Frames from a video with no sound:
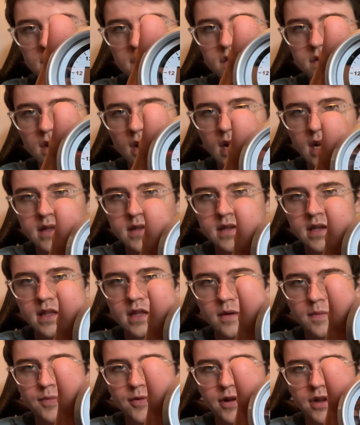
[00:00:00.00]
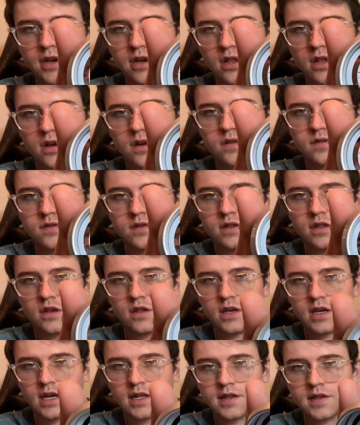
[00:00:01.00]
I'd say they're pretty close. You know,
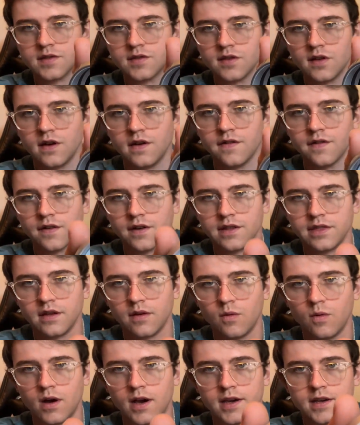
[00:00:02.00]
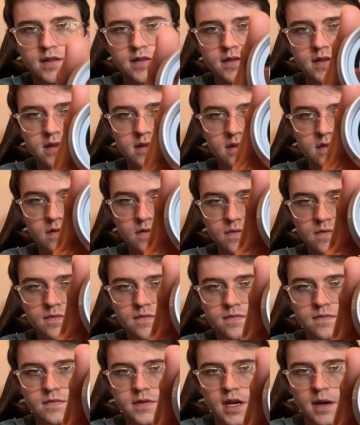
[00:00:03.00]
they got the silver and the white, so
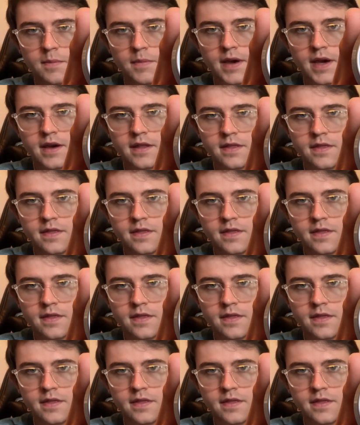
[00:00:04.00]
not bad.